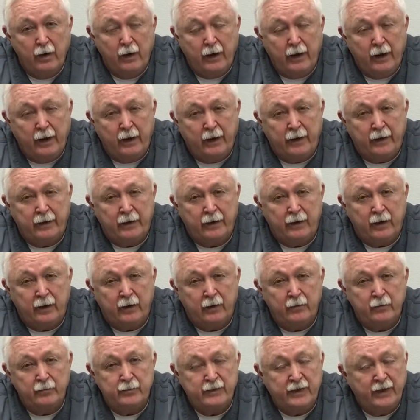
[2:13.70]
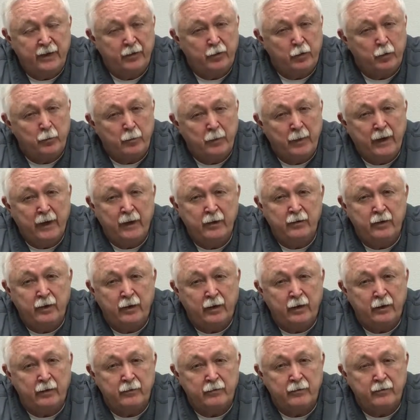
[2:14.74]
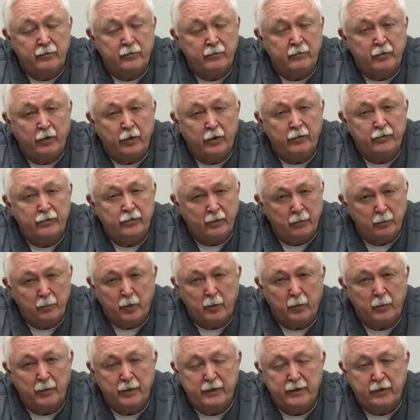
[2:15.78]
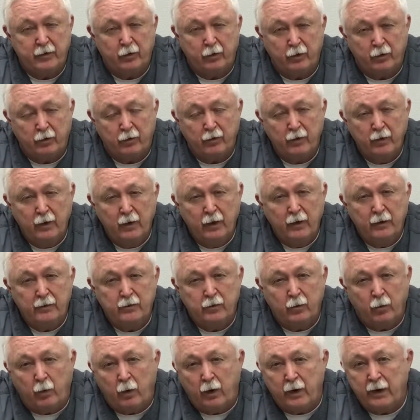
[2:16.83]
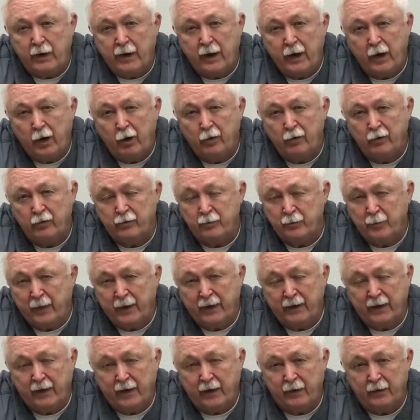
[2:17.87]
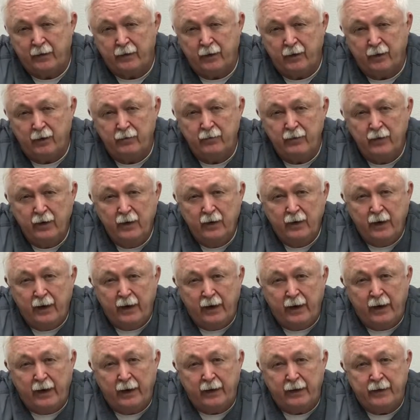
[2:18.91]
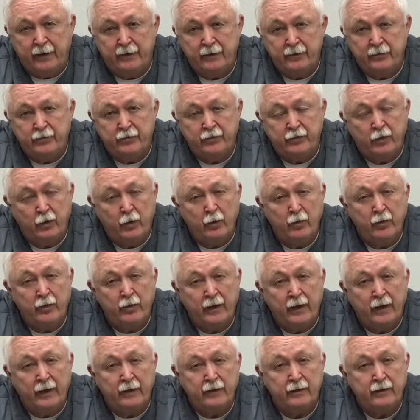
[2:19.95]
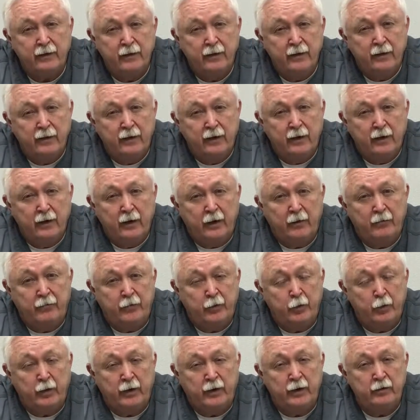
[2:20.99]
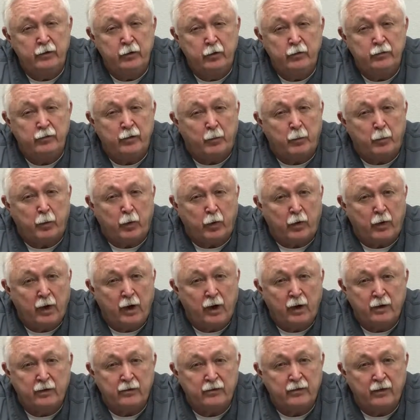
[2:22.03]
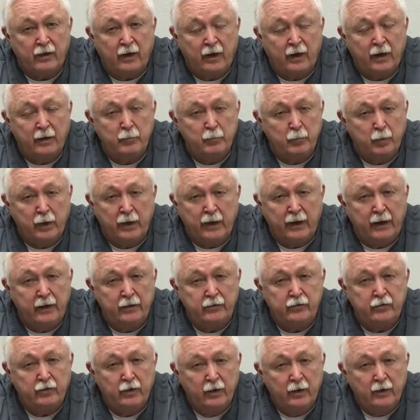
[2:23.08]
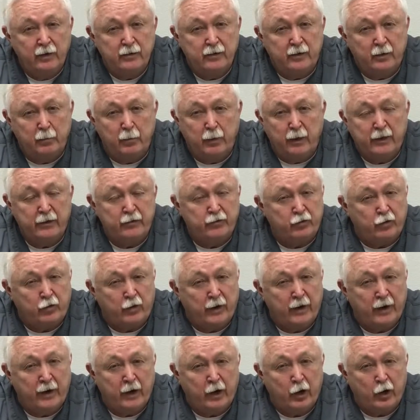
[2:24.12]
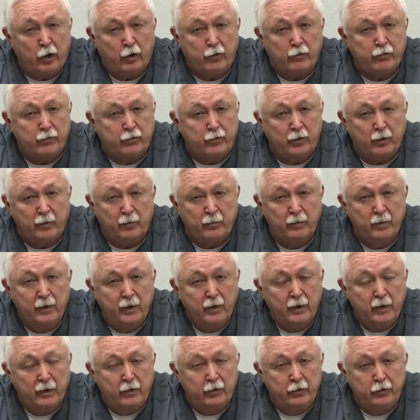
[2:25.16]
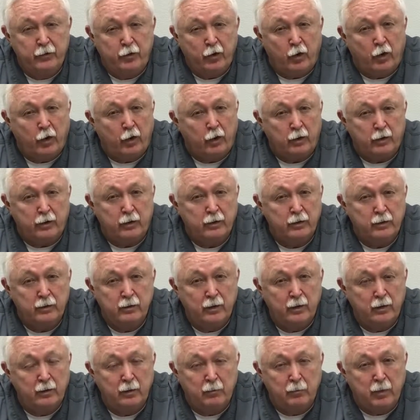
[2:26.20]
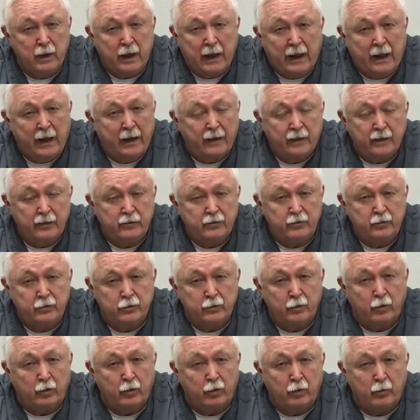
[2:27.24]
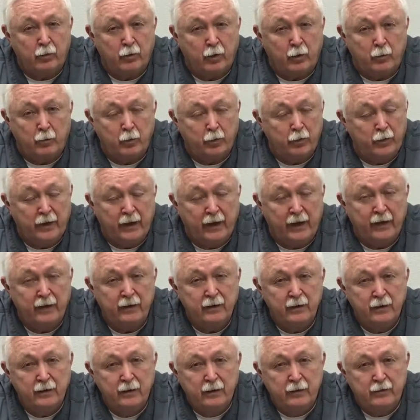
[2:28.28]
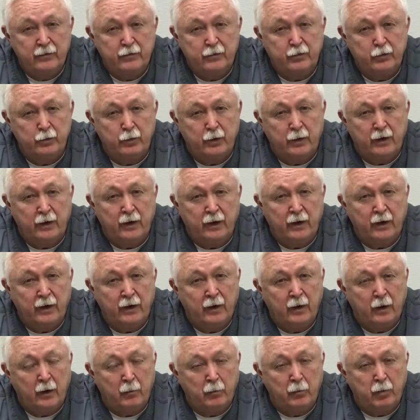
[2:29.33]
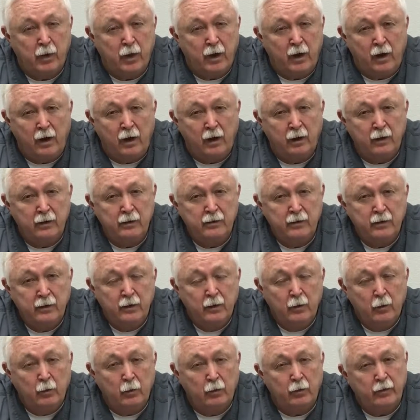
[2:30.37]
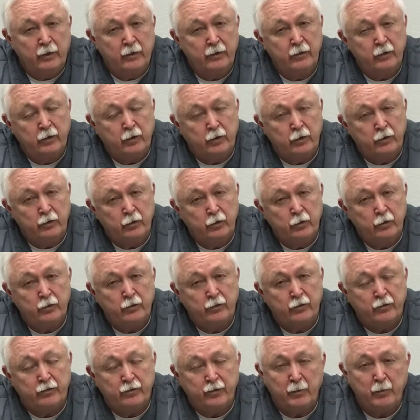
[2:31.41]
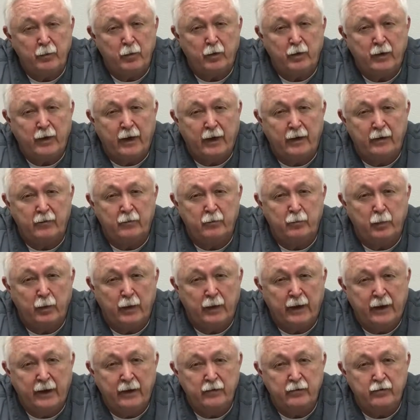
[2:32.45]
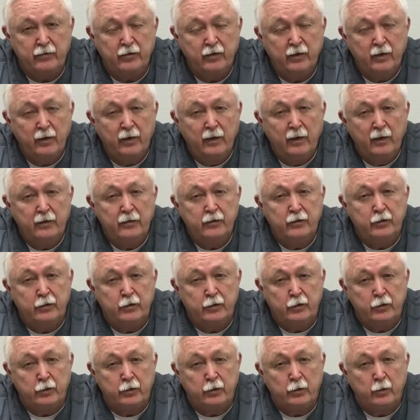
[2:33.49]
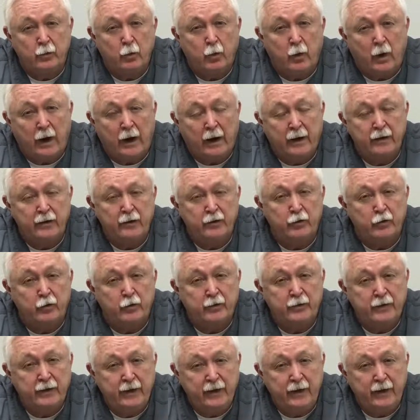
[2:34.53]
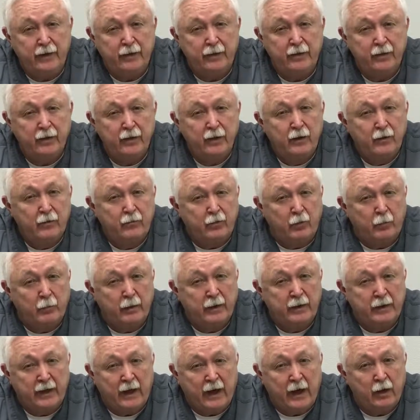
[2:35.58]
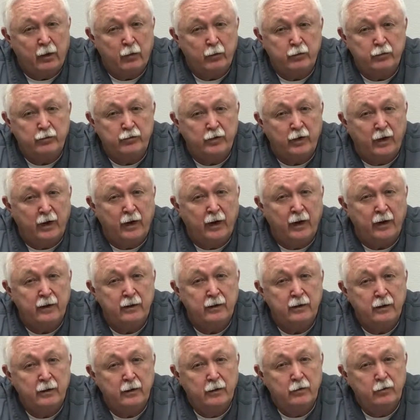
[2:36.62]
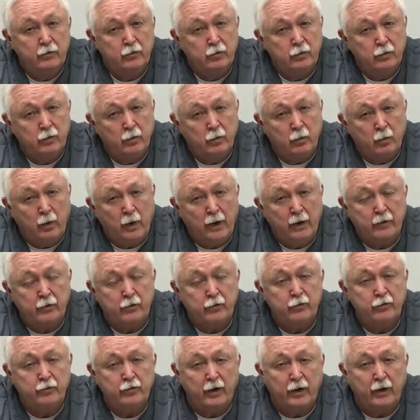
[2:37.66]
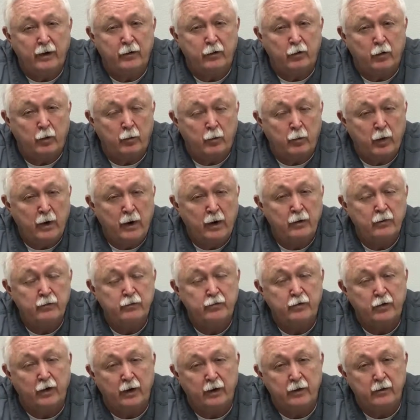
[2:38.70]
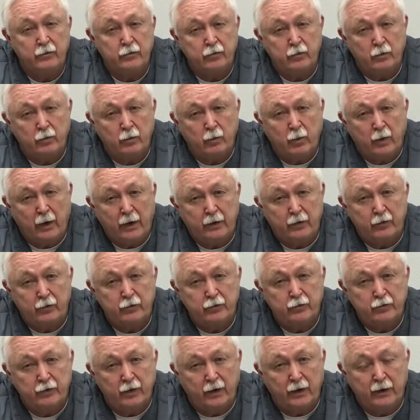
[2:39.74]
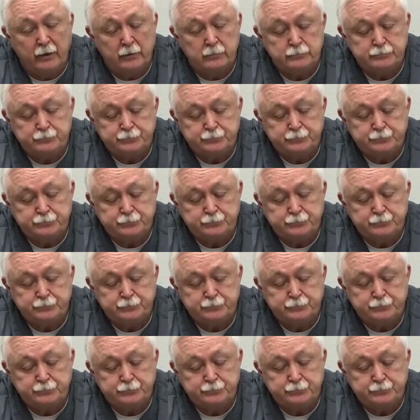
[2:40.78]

And teeth are made out of very similar material to what hair is made out of. And so that if you can use a peroxide bleach to bleach your hair from dark black to or brunette to a blonde, well then you can use a similar kind of bleach to whiten your teeth from a yellow shade to a whiter shade, or a brown shade to a whiter shade.